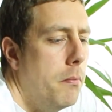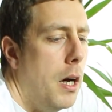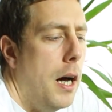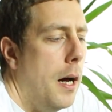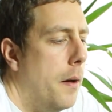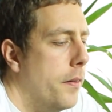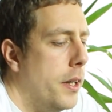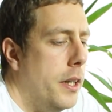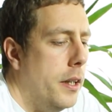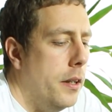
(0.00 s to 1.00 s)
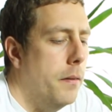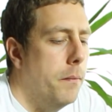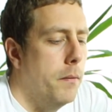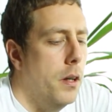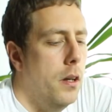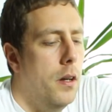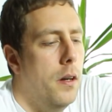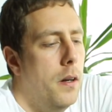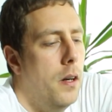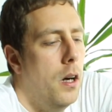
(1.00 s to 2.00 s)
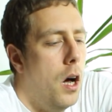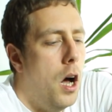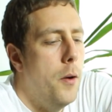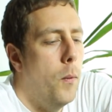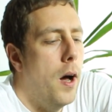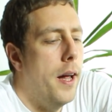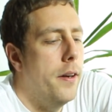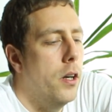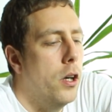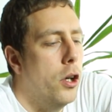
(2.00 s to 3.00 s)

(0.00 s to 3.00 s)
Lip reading: the Haiwan